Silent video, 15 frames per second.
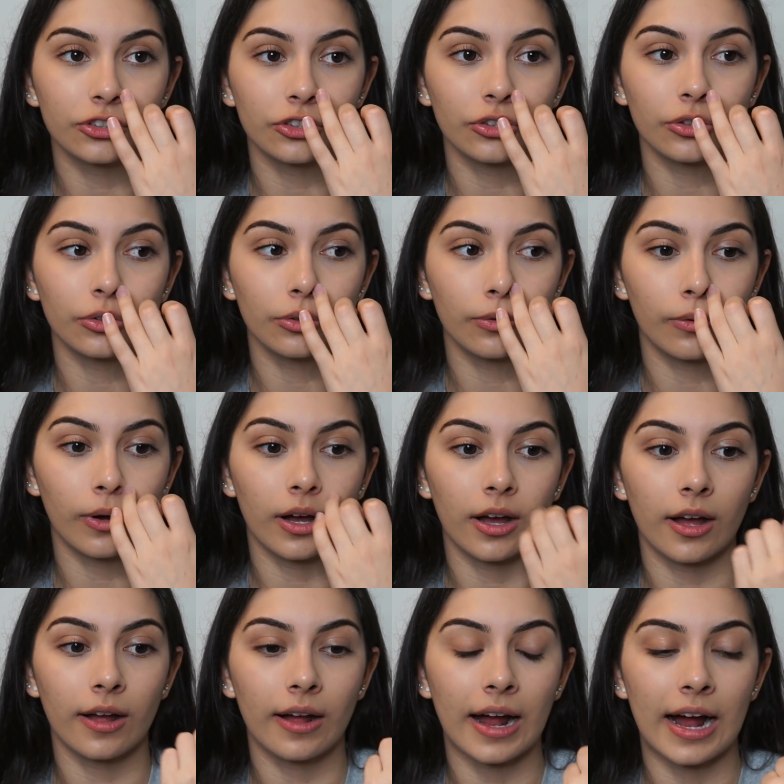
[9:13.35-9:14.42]
to
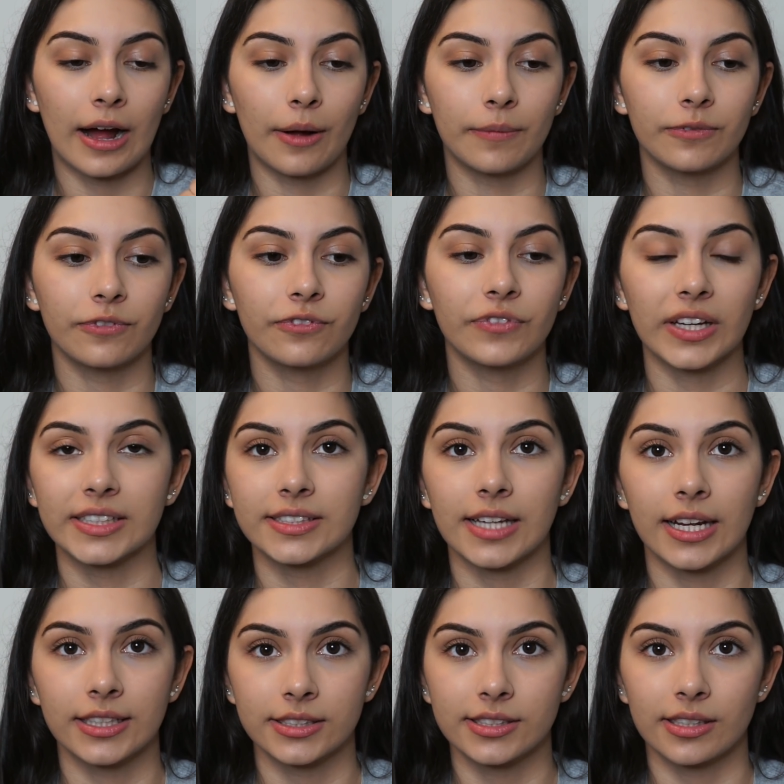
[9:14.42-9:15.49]
um, fix
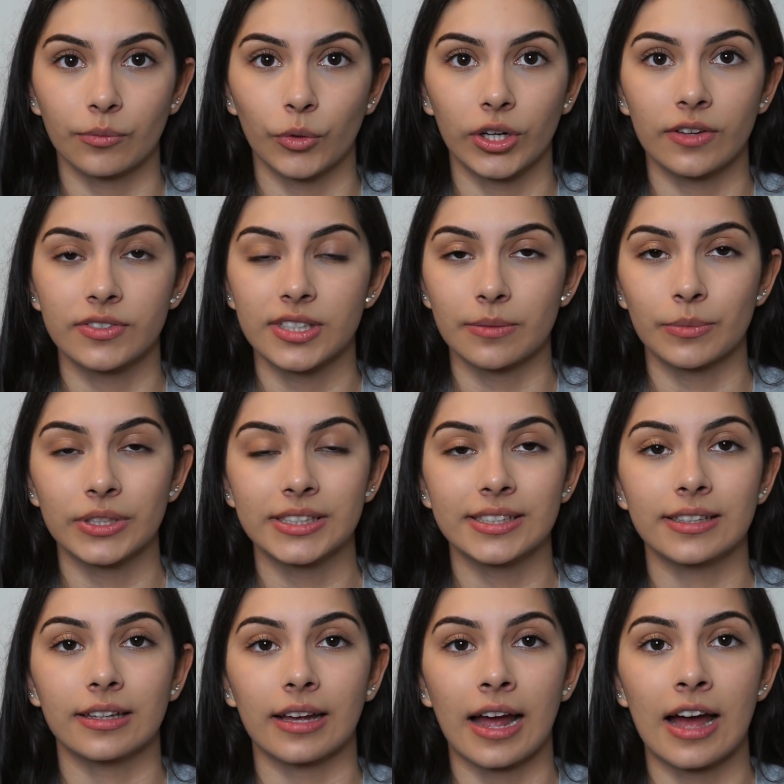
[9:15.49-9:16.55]
that in someone. If
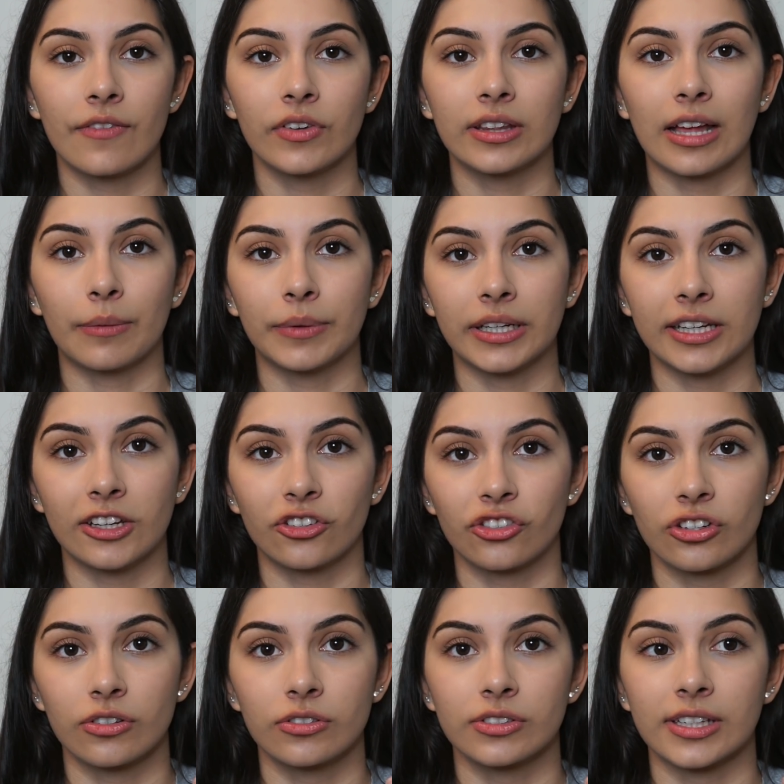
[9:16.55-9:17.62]
someone's having that many
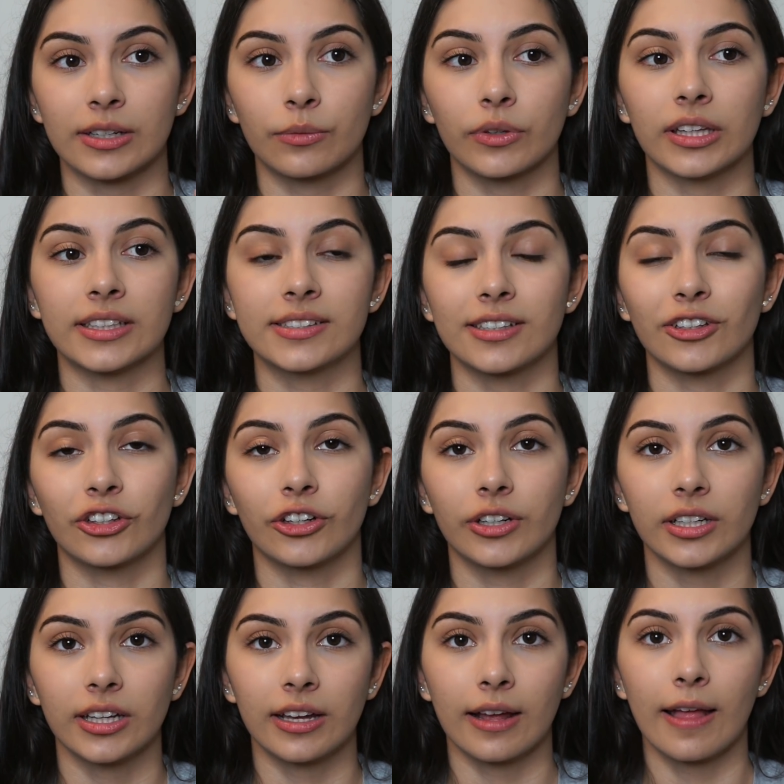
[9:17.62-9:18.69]
issues like with
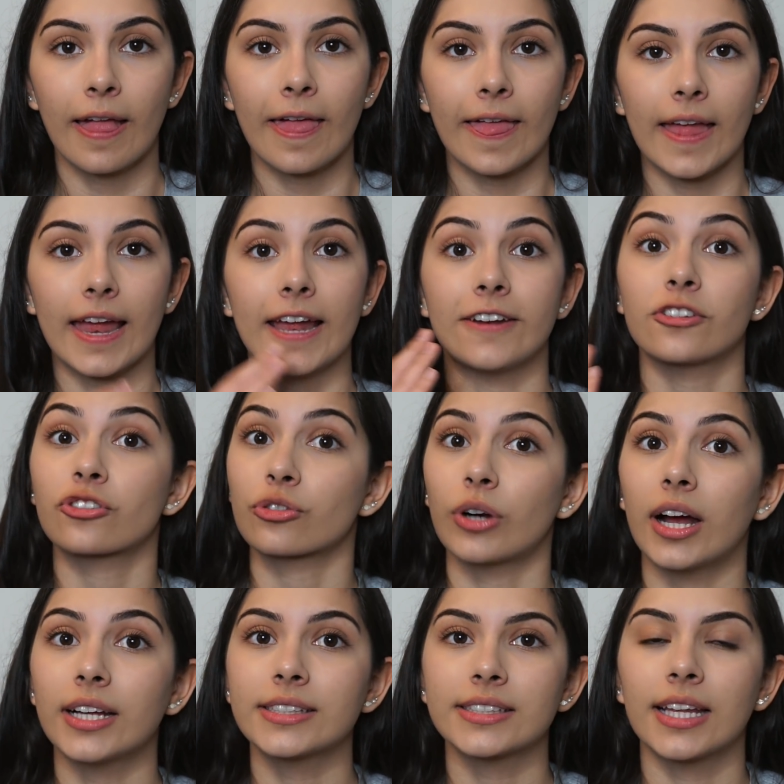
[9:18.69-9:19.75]
insecurity, and
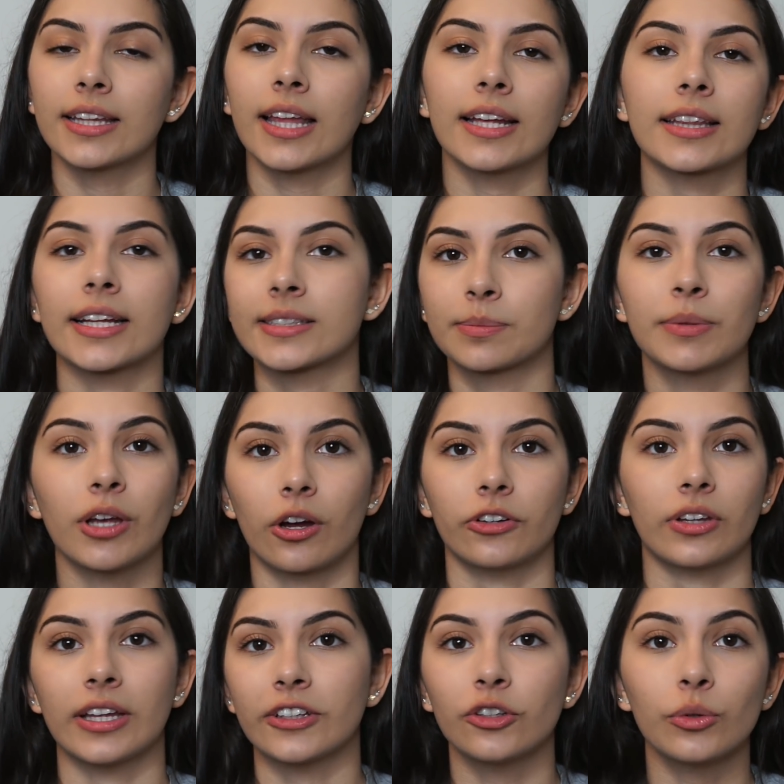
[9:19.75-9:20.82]
trust and like that's
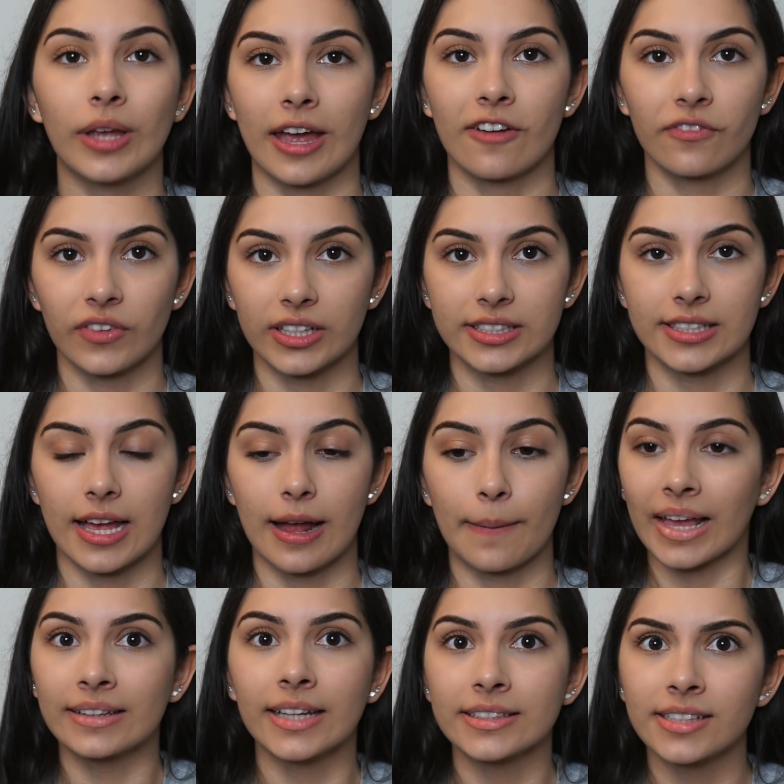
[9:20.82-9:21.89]
beyond like you can't fix
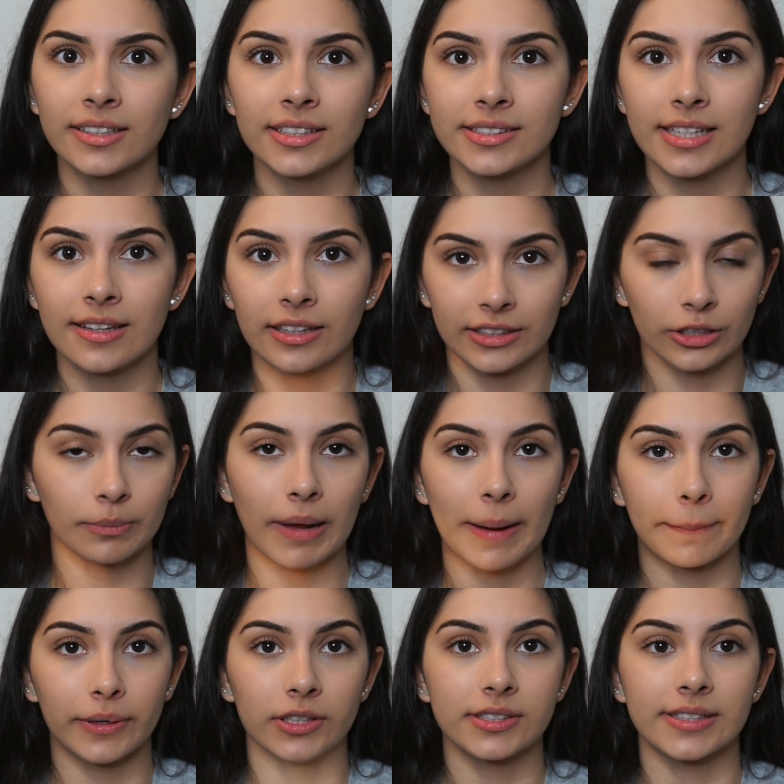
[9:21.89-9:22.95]
that and that's not to say that they're a
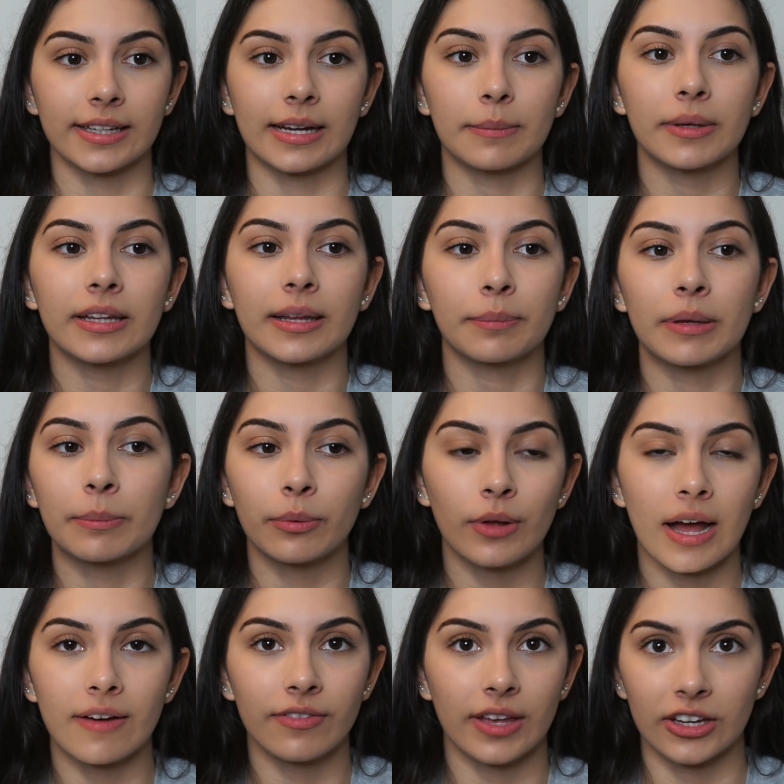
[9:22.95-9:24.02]
bad person i mean like people
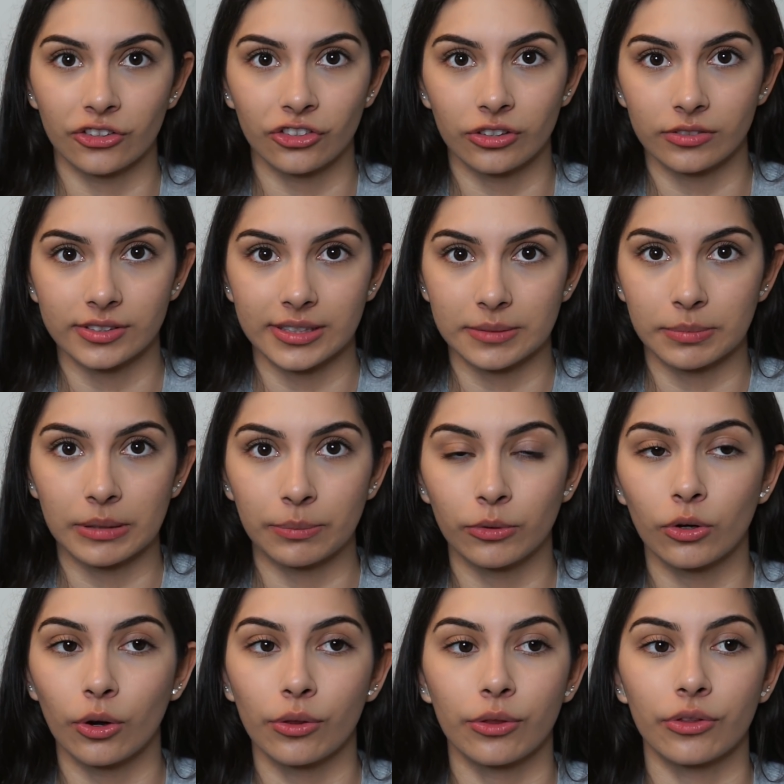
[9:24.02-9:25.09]
have issues like people
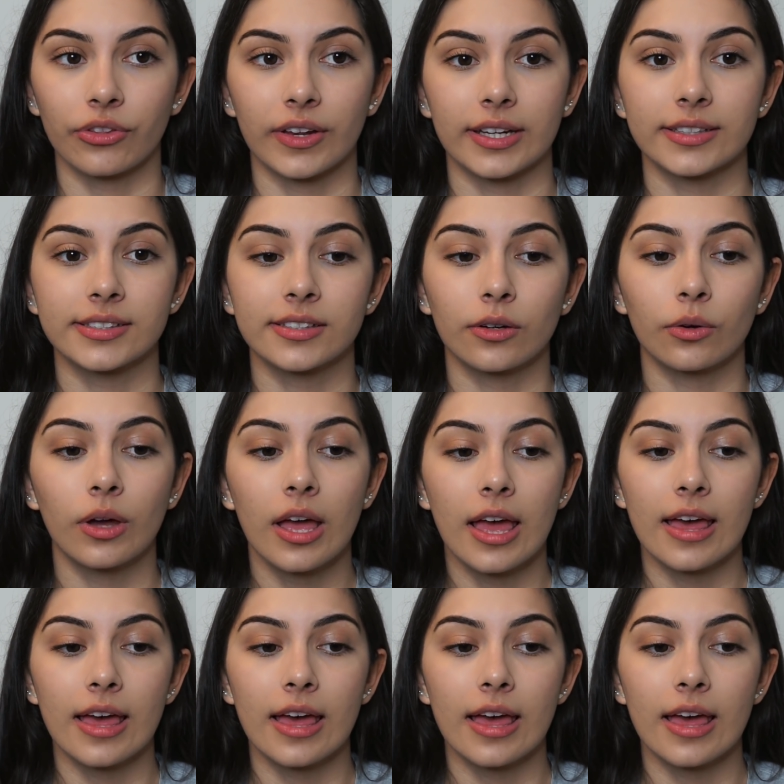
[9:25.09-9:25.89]
go through things so